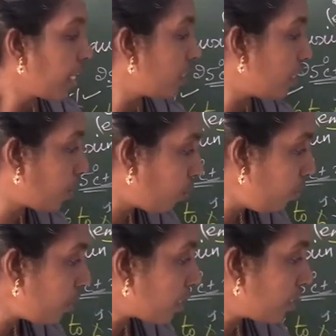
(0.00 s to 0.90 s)
The
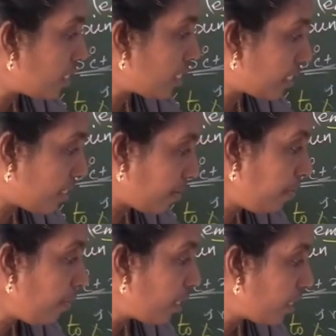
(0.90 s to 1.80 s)
root, the
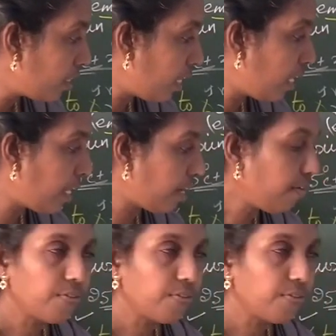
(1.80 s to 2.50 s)
stem, the leaf,